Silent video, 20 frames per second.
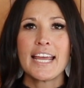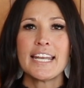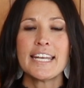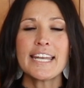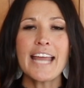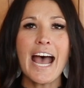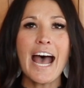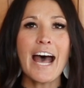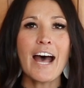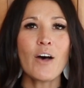
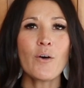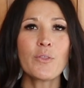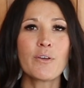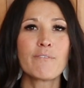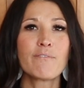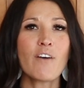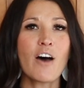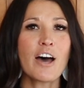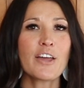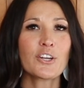Now the
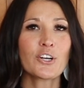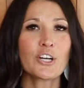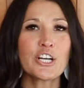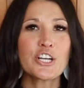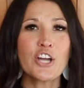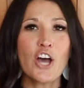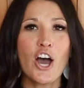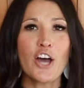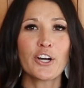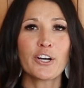father and
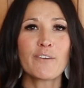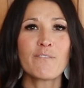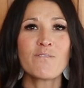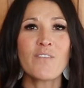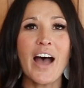daughter